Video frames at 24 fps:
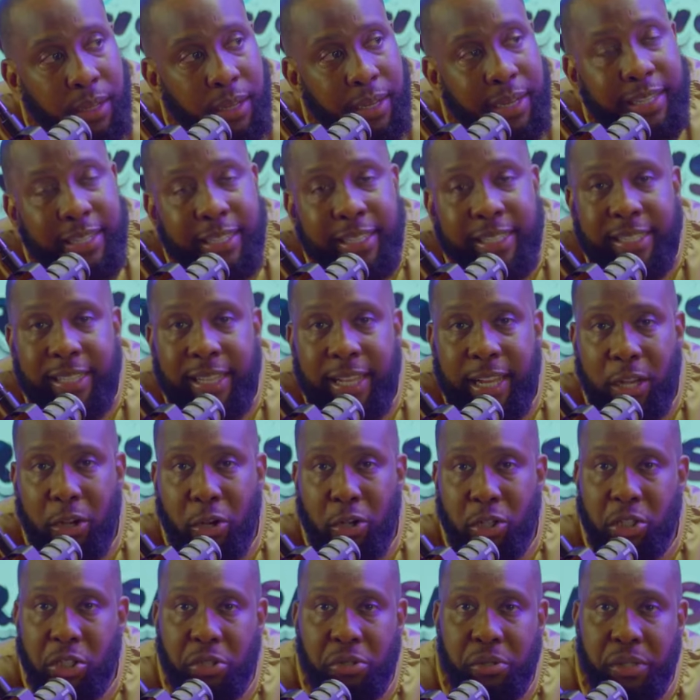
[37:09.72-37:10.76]
in these
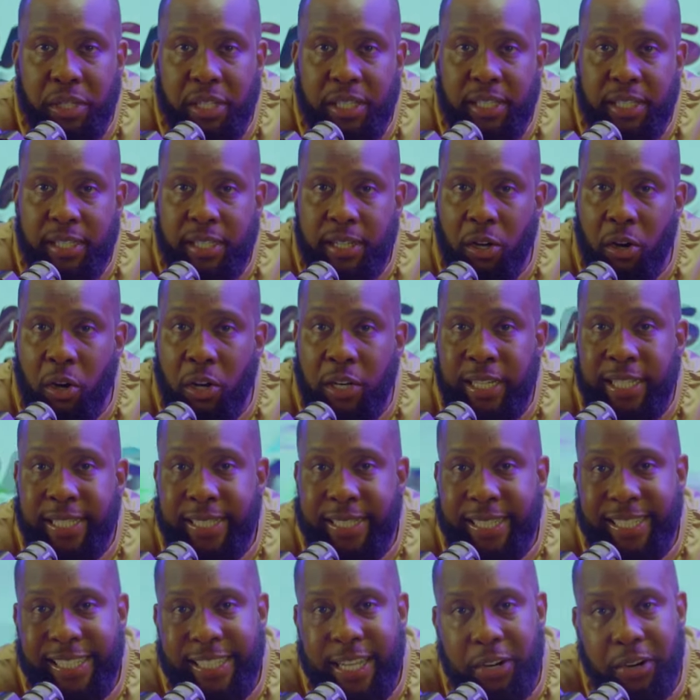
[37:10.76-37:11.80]
Lagos streets, on these
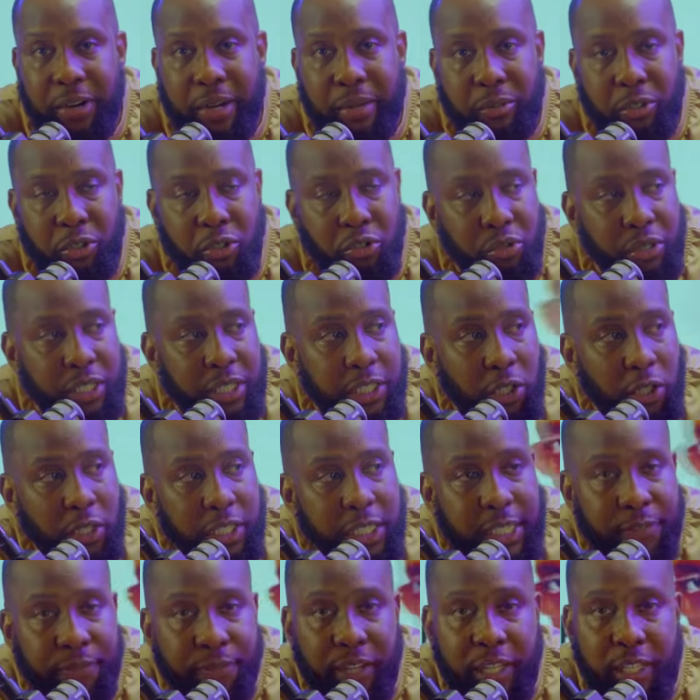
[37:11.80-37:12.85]
Instagram streets, on
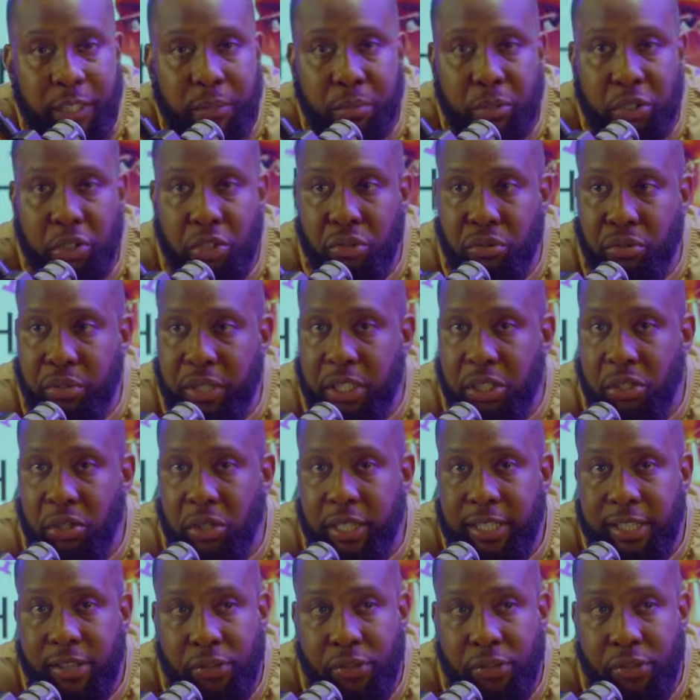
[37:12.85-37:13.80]
these Facebook streets, on these